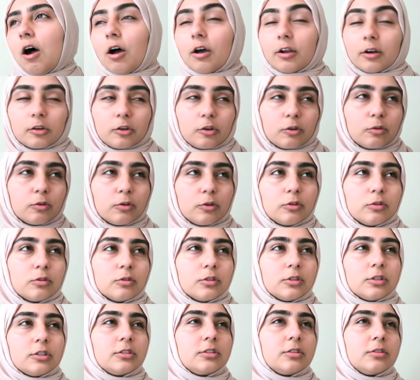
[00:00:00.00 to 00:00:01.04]
on a
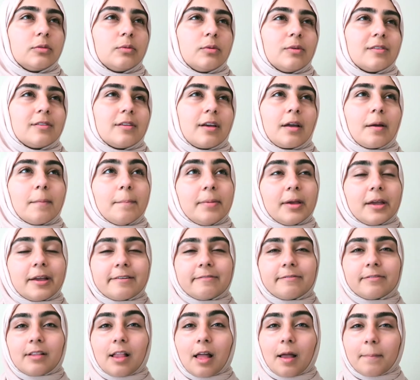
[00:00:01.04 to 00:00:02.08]
cruise with like a
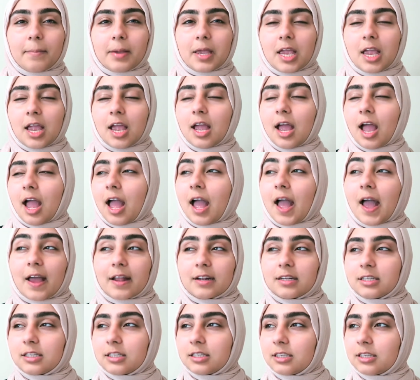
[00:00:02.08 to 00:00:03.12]
big floppy
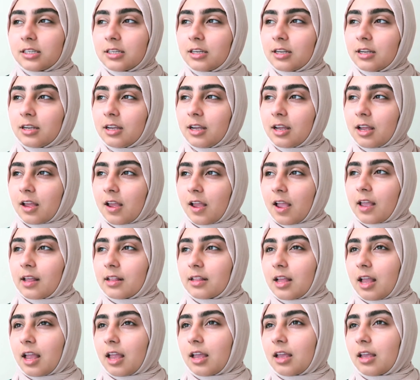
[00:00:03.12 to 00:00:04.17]
hat
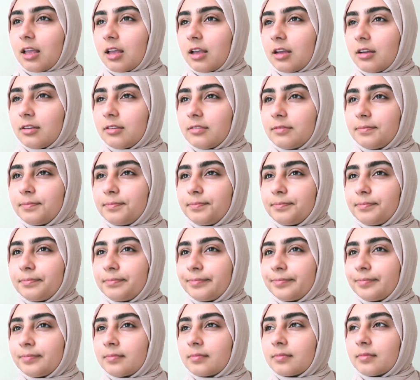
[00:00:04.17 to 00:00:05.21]
and like,
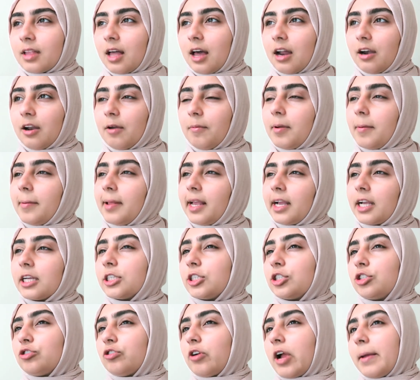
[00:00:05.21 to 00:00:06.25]
I don't know, maybe like
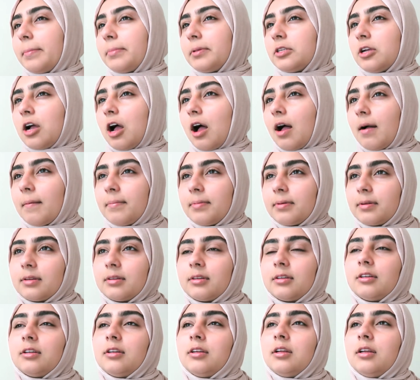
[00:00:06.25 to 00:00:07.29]
a striped top
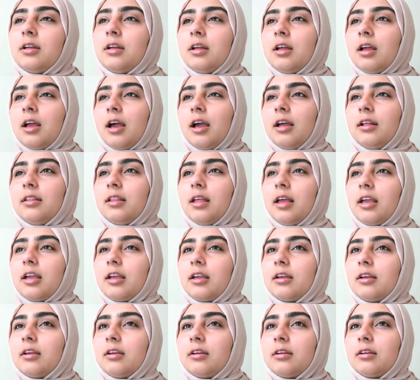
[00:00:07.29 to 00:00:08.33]
and
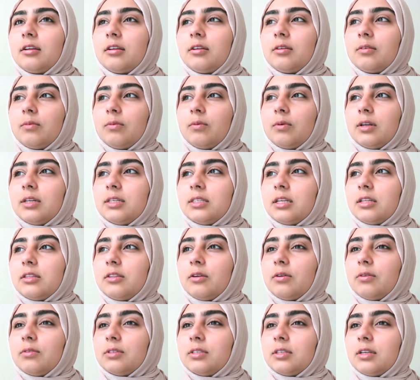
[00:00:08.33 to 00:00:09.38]
like, what is
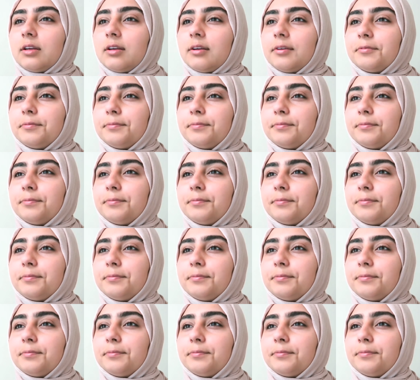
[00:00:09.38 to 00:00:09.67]
it, those